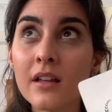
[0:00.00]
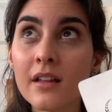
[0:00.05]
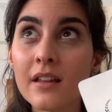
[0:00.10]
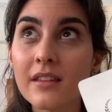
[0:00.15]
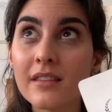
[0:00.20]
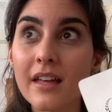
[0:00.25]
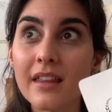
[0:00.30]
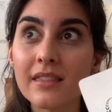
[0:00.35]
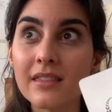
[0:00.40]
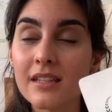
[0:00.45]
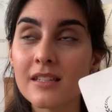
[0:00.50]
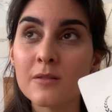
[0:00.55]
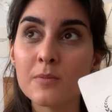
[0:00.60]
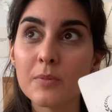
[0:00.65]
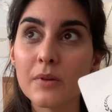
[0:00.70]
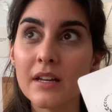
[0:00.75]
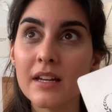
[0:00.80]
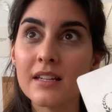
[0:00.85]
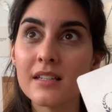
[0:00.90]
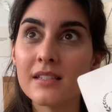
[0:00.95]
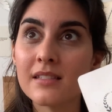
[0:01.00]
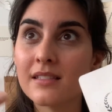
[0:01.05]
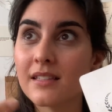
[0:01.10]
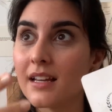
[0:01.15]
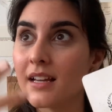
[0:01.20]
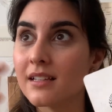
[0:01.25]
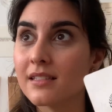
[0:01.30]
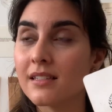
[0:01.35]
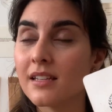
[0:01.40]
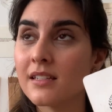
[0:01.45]
that this place
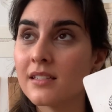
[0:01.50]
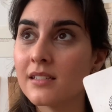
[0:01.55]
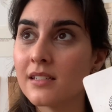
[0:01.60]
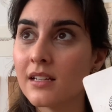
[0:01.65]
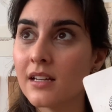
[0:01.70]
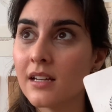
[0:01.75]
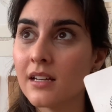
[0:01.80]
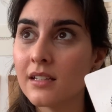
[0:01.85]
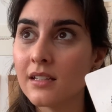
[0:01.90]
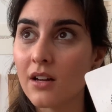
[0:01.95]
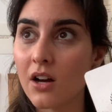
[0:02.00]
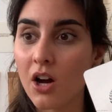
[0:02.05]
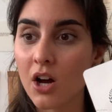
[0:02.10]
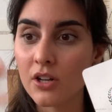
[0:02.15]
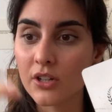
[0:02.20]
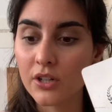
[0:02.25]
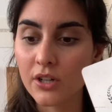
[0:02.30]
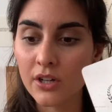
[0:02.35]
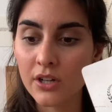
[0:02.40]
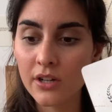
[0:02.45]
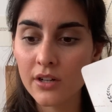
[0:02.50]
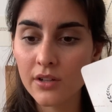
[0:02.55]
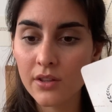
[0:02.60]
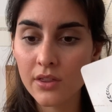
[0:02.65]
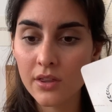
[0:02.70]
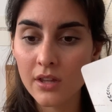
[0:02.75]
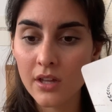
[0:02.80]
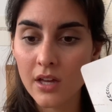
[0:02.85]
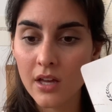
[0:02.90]
existed on Earth.